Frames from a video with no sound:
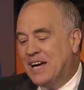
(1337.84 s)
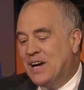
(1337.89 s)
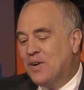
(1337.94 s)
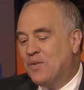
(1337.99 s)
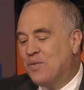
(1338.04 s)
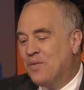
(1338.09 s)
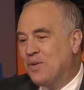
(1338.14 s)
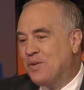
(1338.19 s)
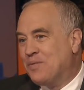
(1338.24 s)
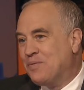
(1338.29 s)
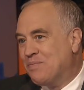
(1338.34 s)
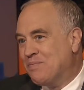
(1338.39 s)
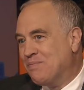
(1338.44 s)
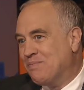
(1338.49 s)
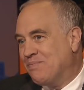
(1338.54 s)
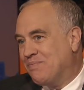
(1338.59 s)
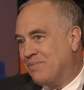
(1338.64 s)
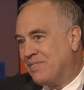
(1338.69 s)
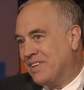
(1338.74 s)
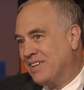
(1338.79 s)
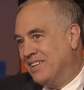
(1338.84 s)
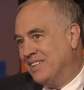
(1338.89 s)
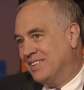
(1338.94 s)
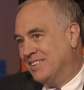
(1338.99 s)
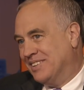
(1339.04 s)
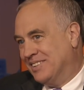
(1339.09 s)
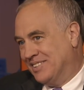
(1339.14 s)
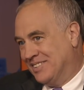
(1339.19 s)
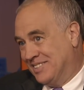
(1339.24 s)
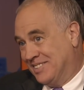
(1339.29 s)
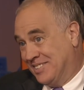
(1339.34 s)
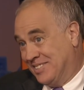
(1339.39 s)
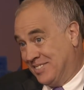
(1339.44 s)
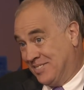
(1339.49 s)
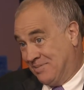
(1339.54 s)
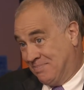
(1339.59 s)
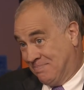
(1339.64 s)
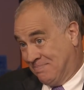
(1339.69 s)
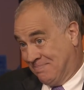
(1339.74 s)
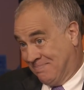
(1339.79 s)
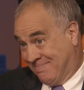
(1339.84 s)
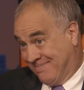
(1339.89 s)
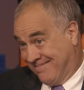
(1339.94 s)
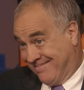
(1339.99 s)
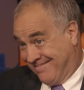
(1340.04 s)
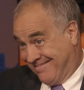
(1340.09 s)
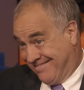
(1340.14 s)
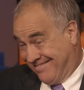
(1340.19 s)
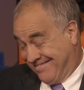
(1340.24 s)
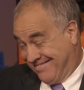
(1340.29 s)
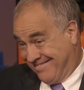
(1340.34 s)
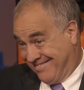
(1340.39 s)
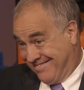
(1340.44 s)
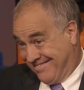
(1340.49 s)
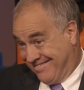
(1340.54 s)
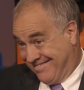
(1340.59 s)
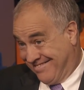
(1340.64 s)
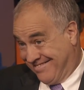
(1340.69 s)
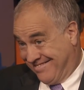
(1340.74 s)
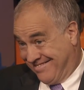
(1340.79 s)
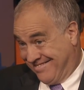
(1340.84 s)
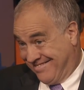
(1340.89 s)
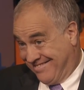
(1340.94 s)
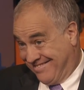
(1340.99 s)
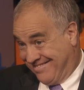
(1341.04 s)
this is excuse me, uh, editorializing. This